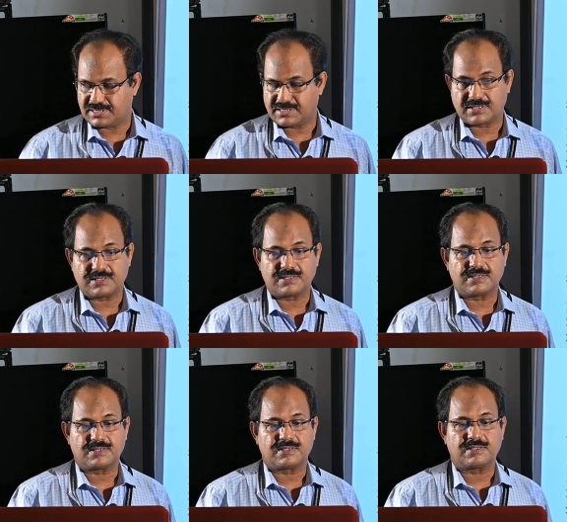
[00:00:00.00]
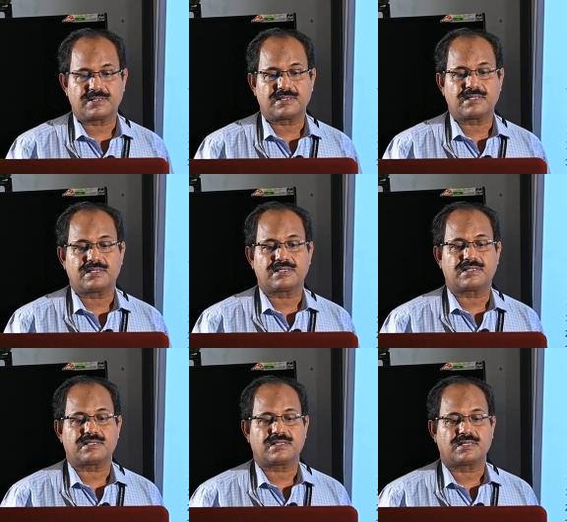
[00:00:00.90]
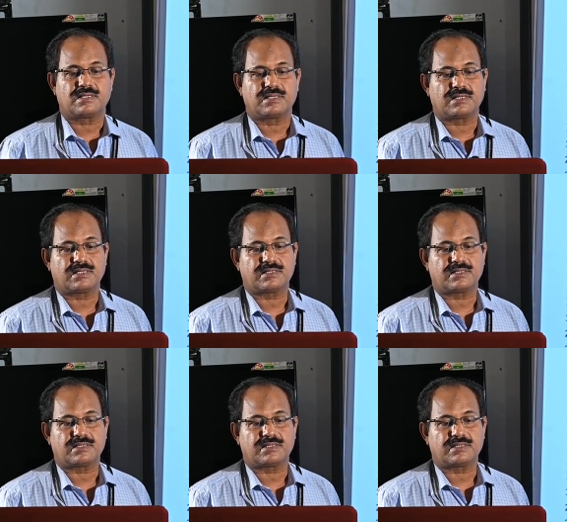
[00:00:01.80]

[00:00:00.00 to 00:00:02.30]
[no speech]